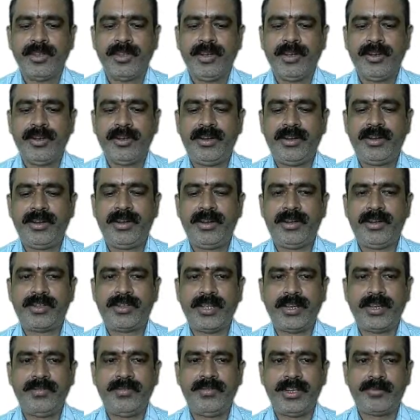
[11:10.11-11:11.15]
Internet
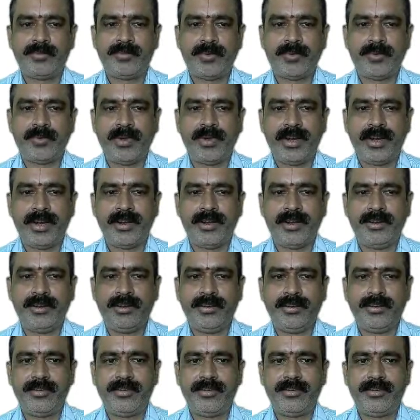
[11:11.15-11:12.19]
service
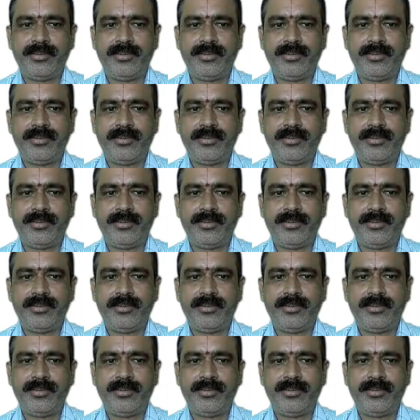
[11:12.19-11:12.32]
provider,